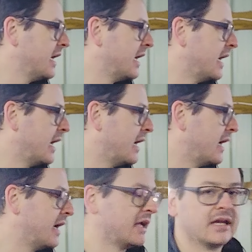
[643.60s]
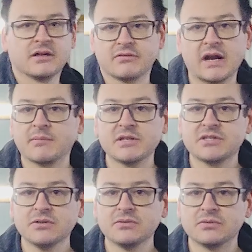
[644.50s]
It randomly
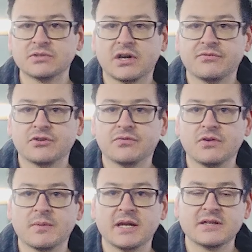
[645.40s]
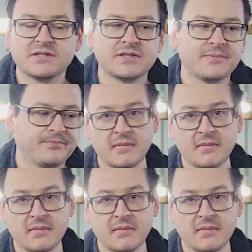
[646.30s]
stalls after a few minutes.